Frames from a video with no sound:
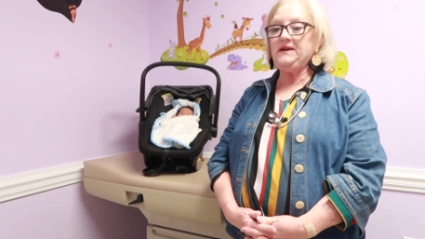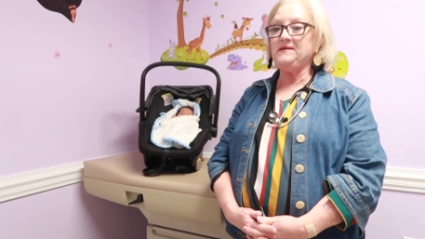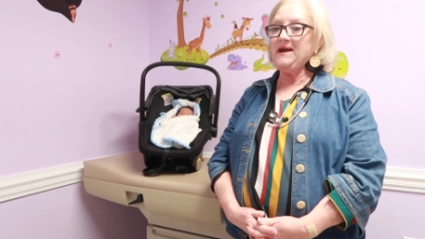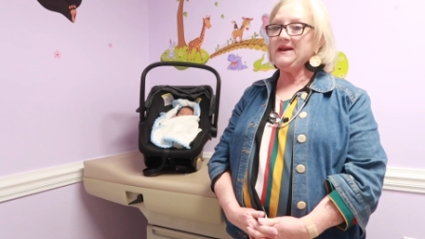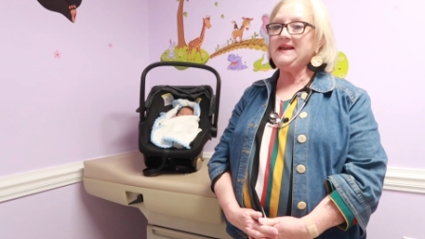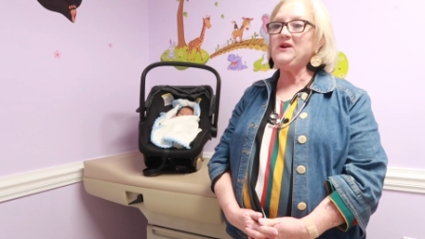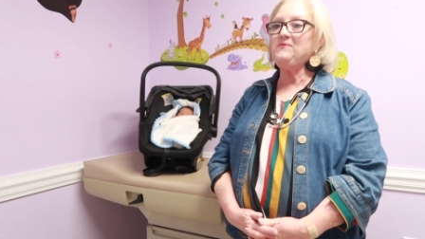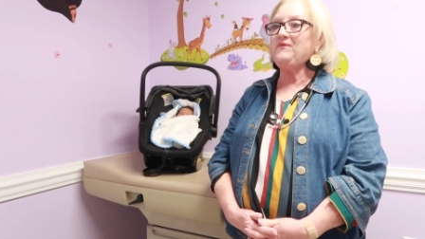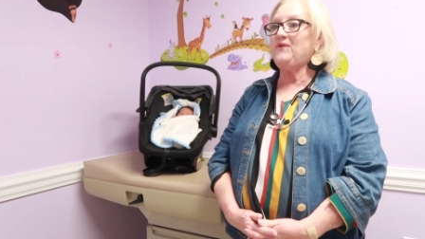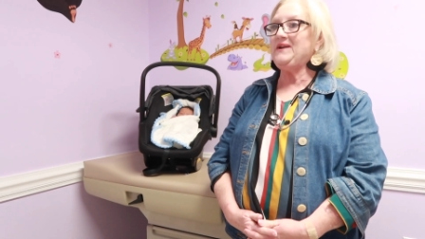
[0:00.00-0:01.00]
Get okay. out of
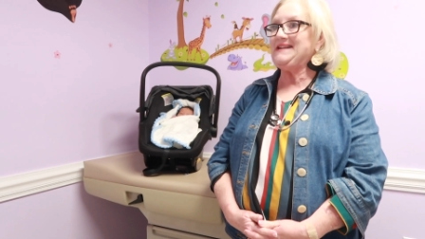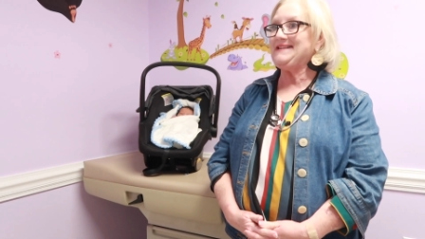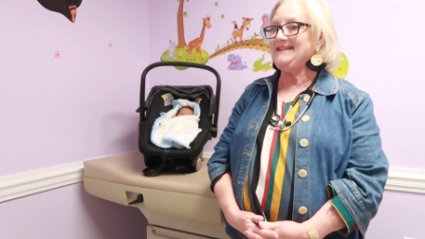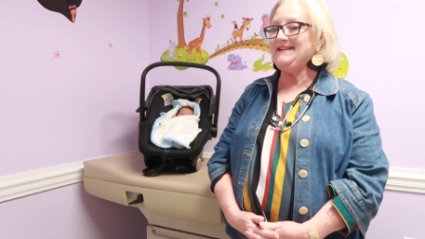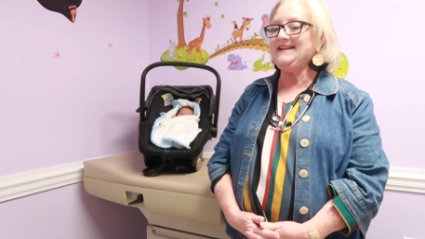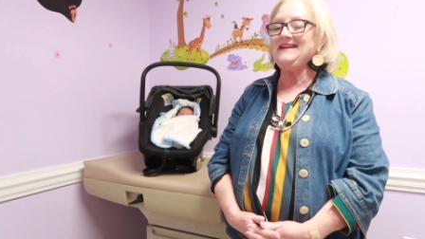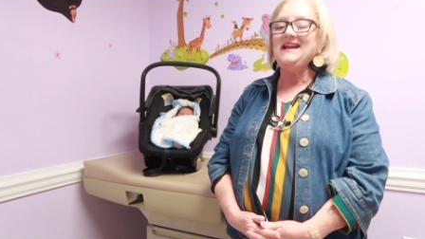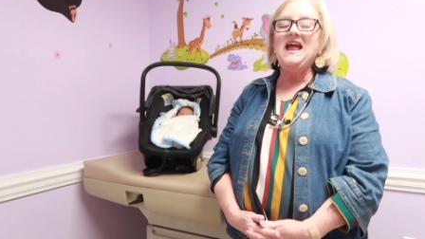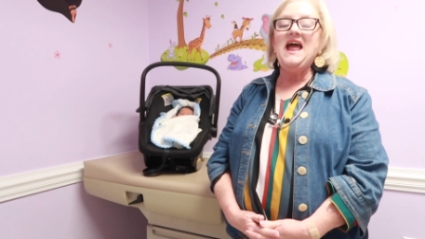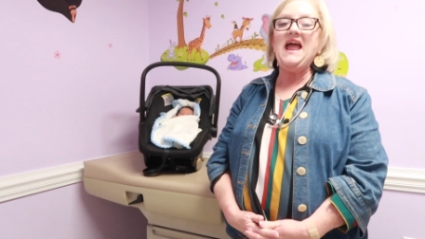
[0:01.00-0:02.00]
here before you get sick.
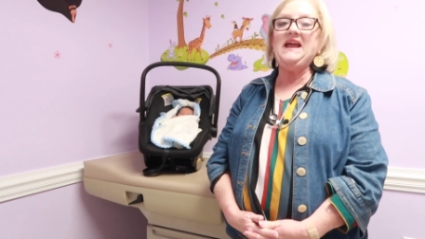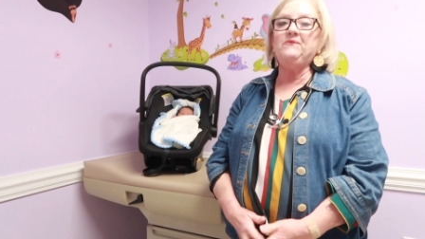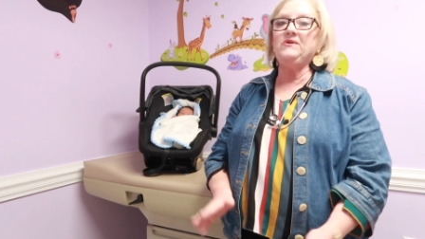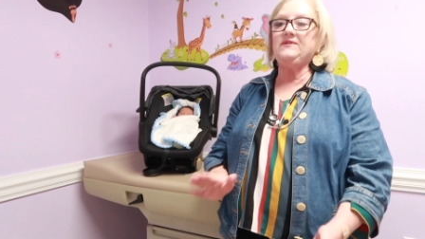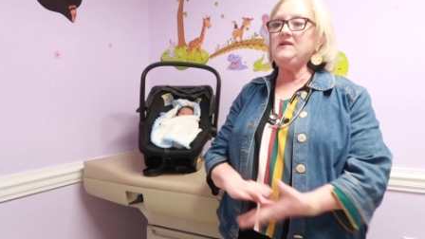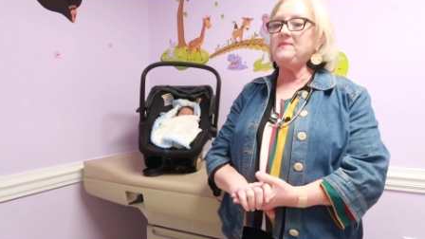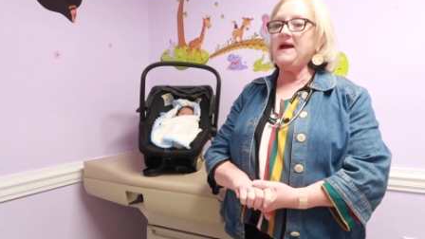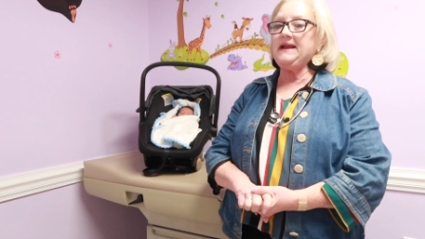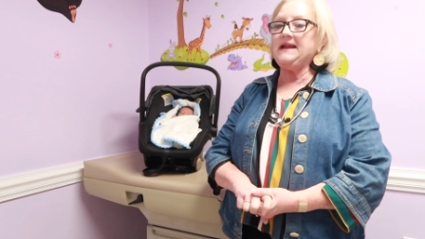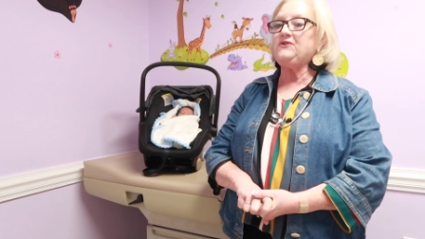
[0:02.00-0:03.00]
Okay. And we'll see you
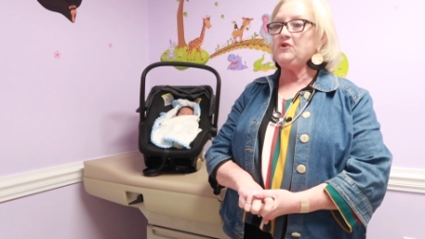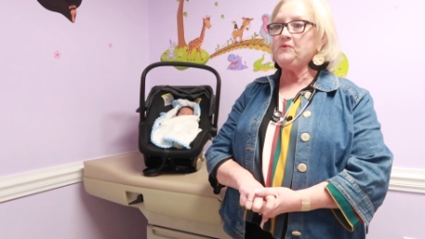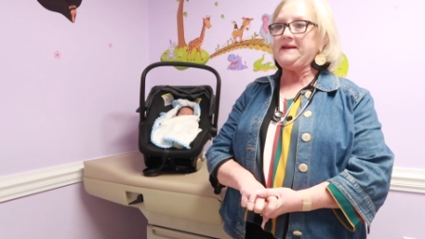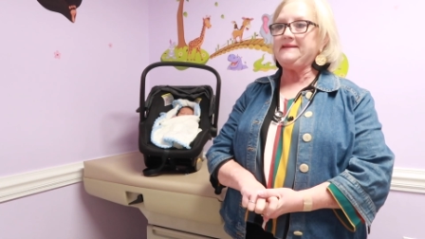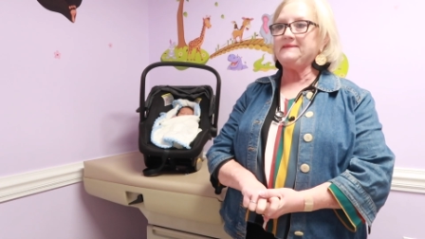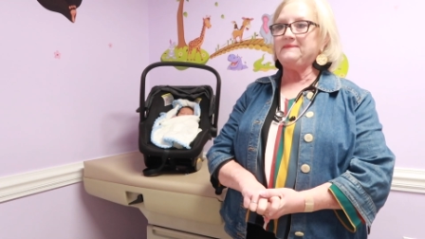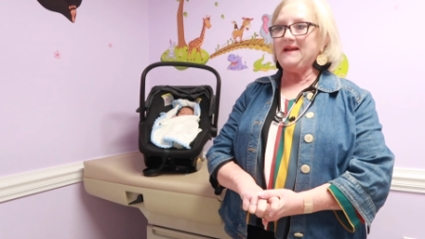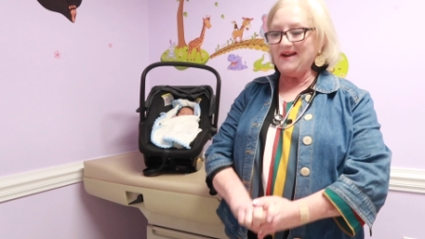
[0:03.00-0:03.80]
back in two weeks. Okay.